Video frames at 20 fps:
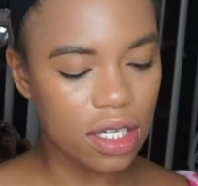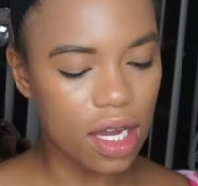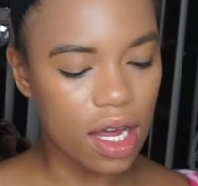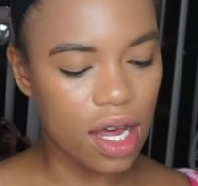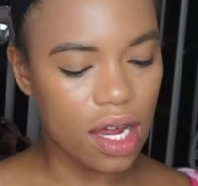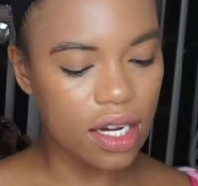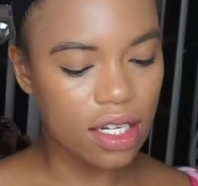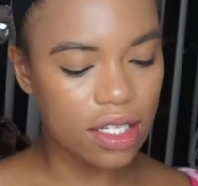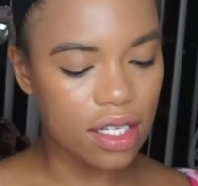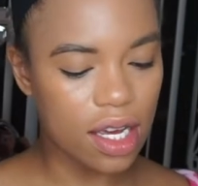
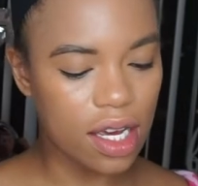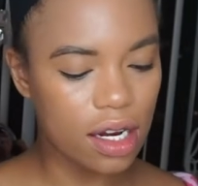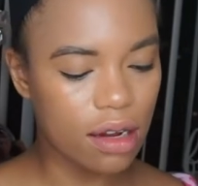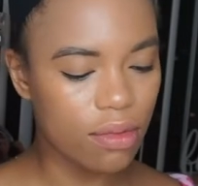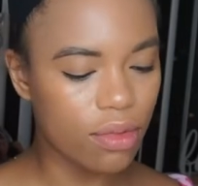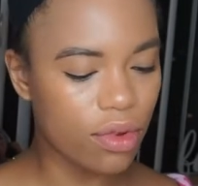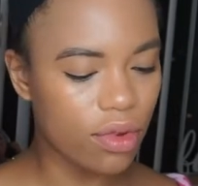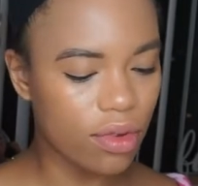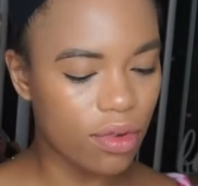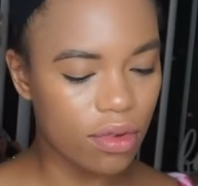
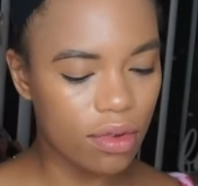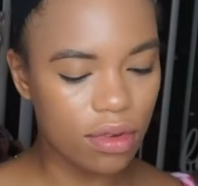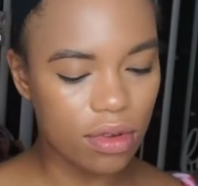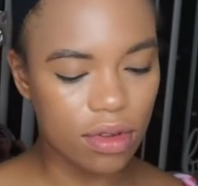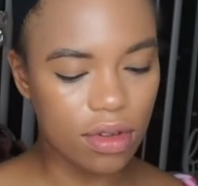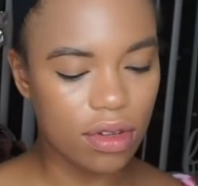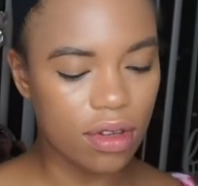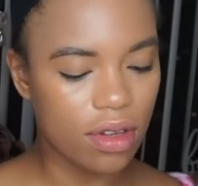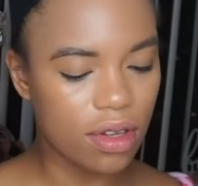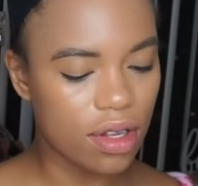unattainable.
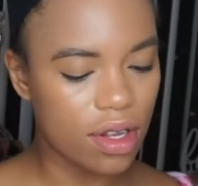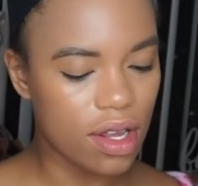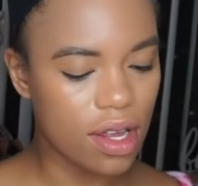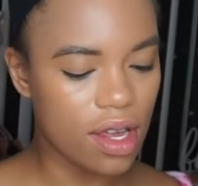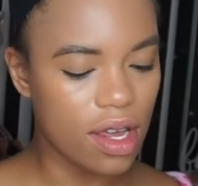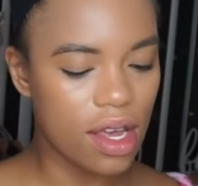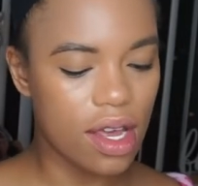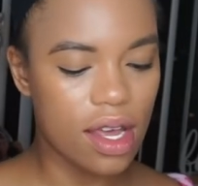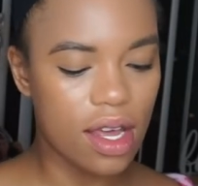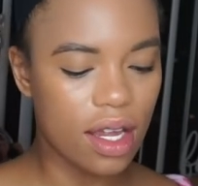
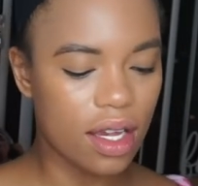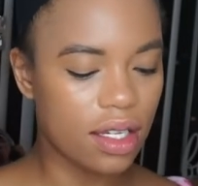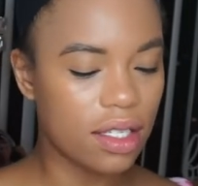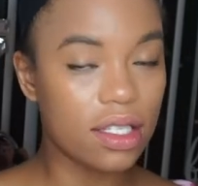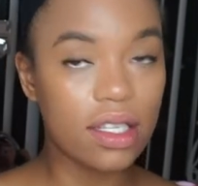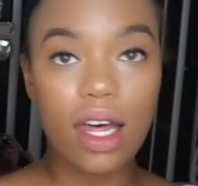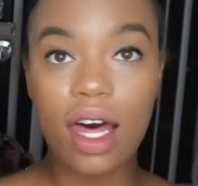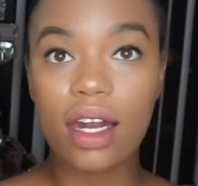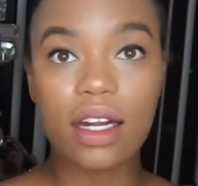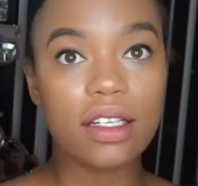
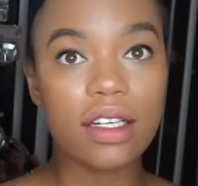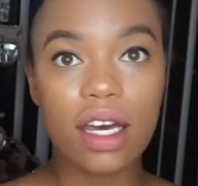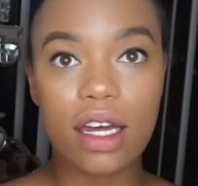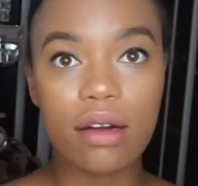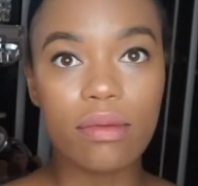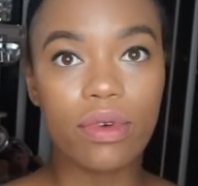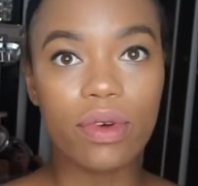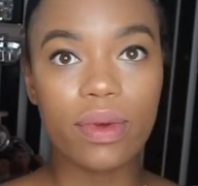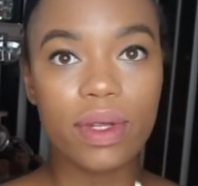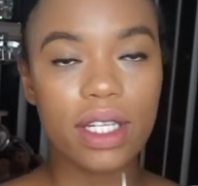It's
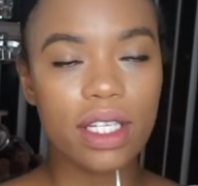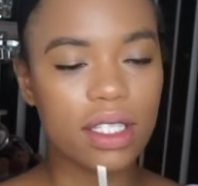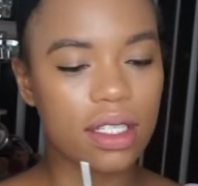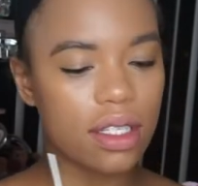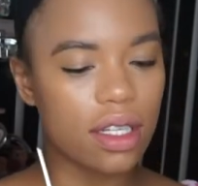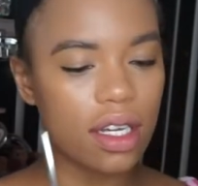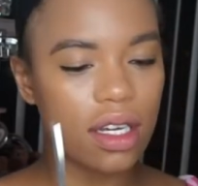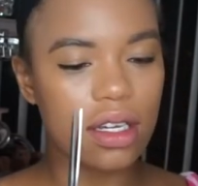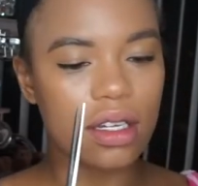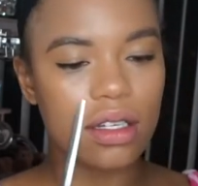unattainable with these things.